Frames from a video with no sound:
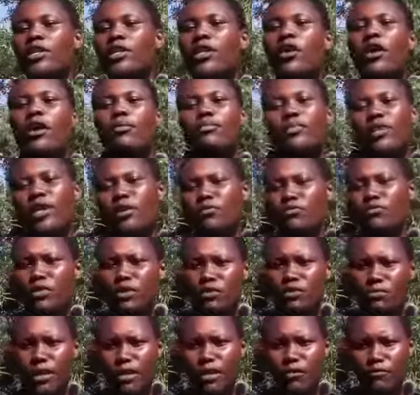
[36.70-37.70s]
Now I'm done
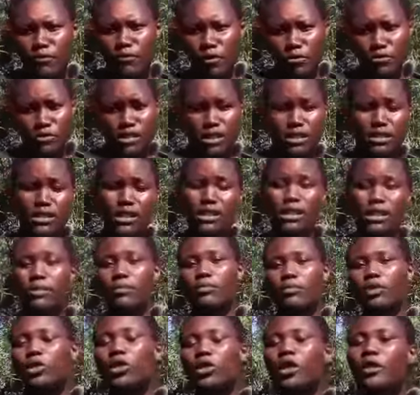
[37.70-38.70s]
with my form 6 and
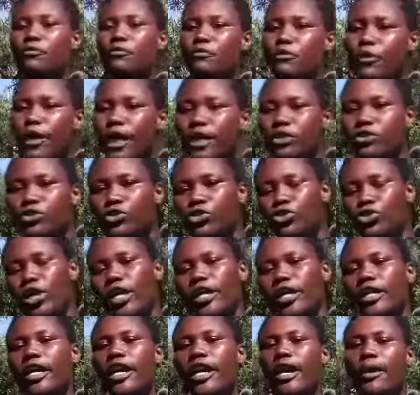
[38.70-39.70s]
I'm looking forward to
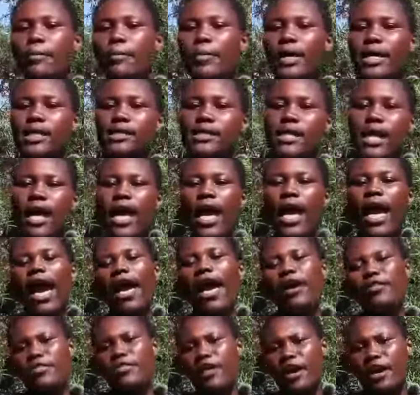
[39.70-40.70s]
joining campus.
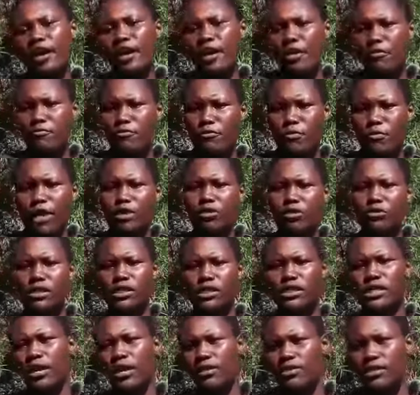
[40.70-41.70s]
I thank everyone
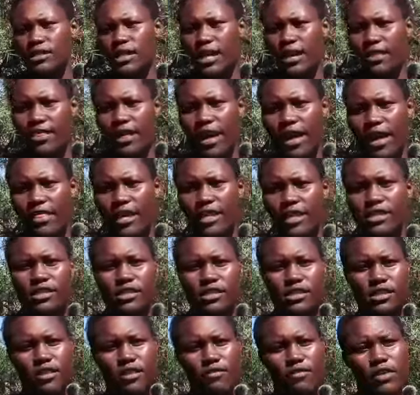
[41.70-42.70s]
who is outside there that
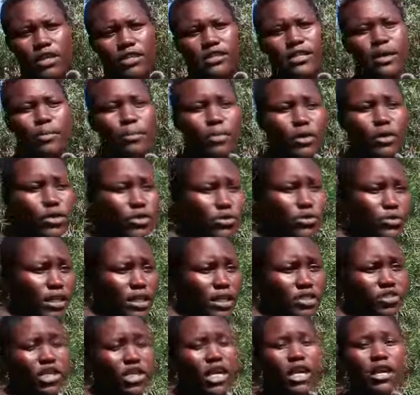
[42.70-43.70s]
is giving support to
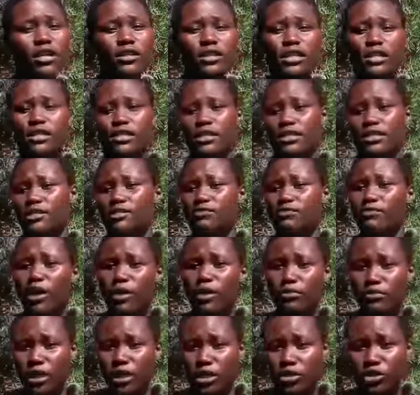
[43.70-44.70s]
the child in this
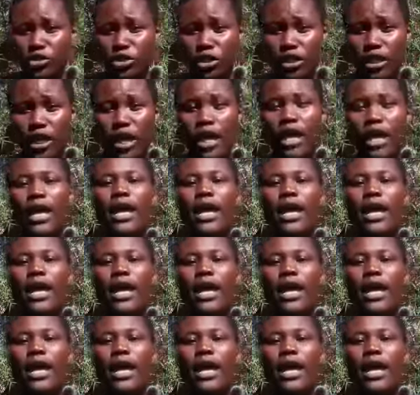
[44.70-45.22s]
foundation.